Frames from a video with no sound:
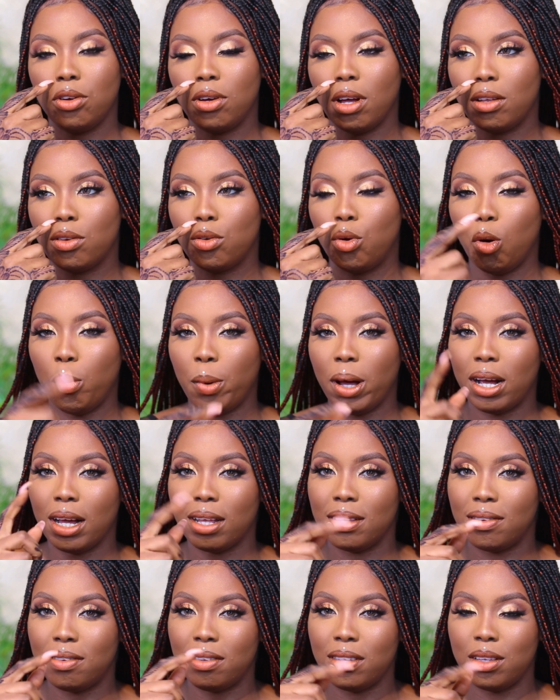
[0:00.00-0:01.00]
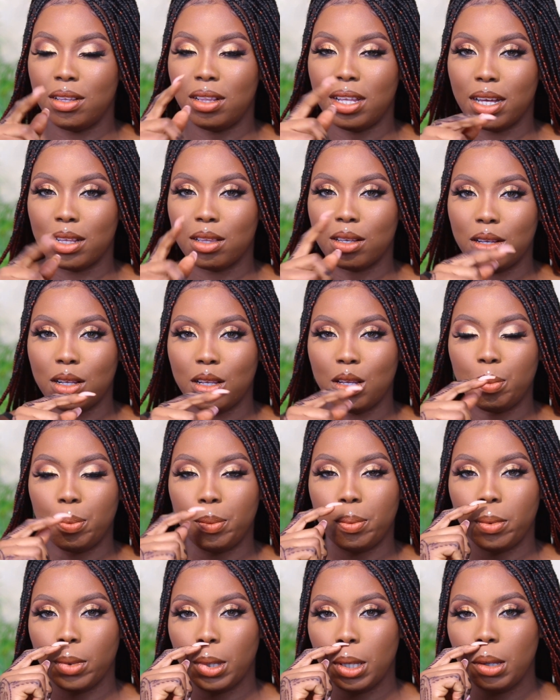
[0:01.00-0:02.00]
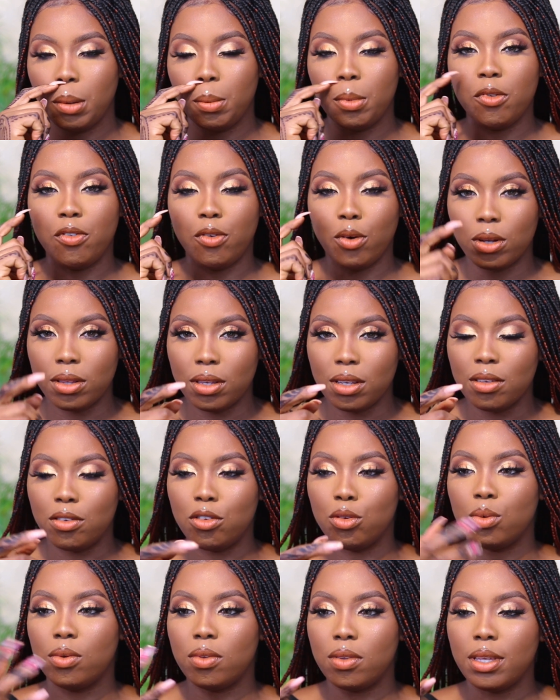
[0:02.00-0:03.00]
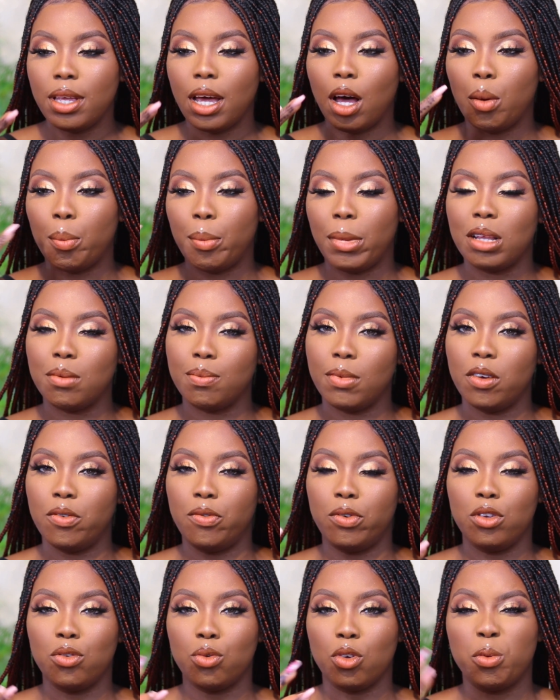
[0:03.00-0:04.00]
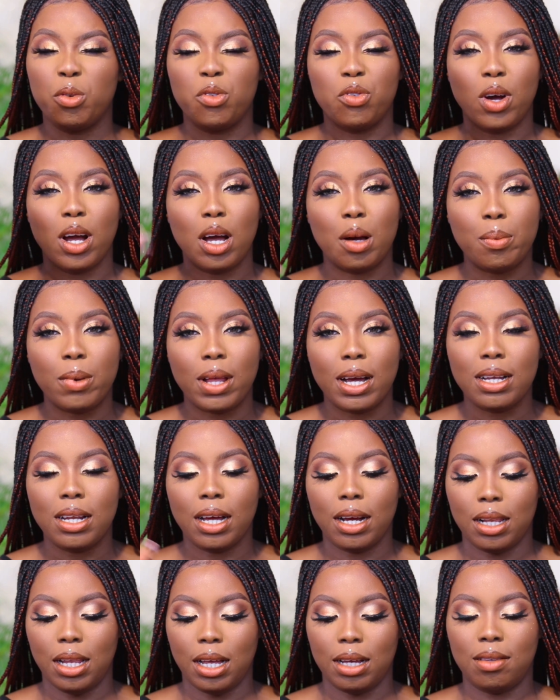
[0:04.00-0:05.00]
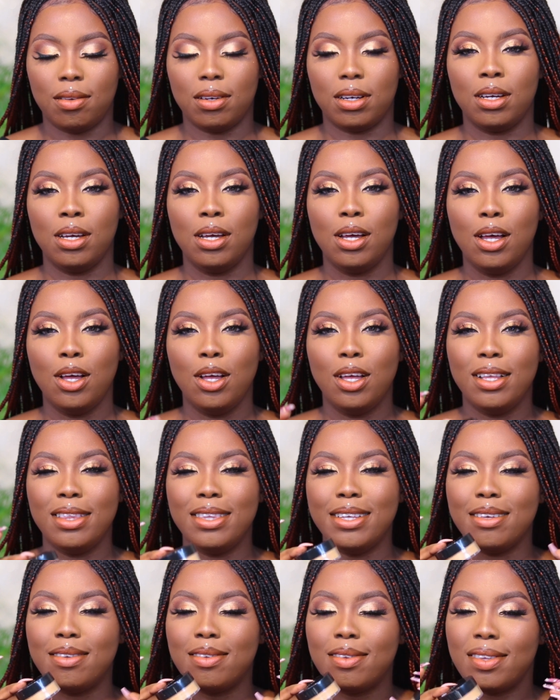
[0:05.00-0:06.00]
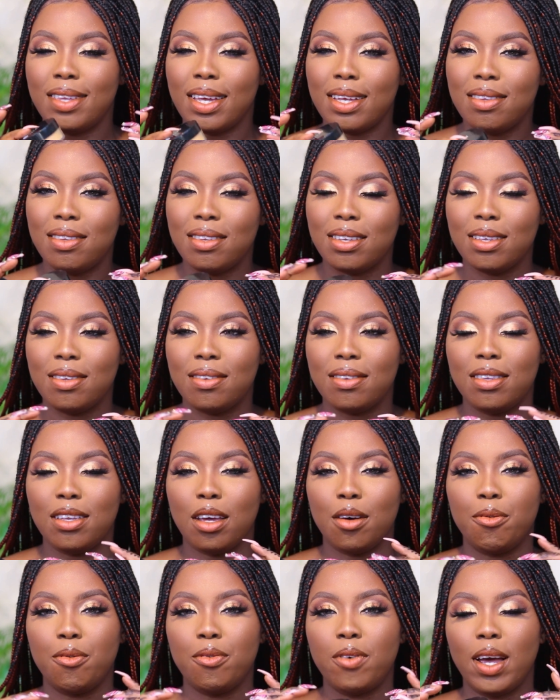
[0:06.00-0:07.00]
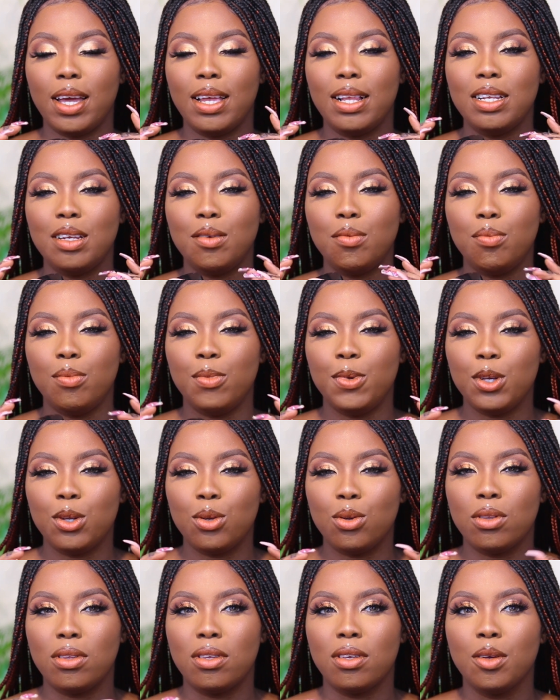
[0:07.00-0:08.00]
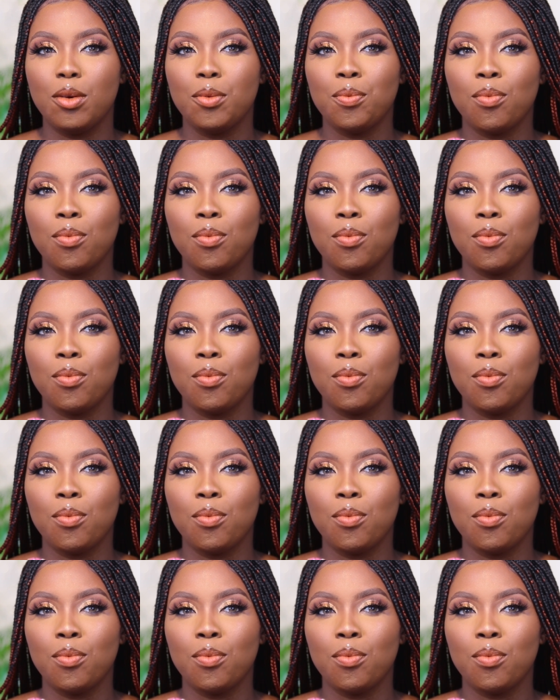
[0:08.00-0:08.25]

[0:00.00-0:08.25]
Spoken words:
You can go back and see like the clip before this. You see how matte my face was before I applied highlighter. They set it, they are finely milled.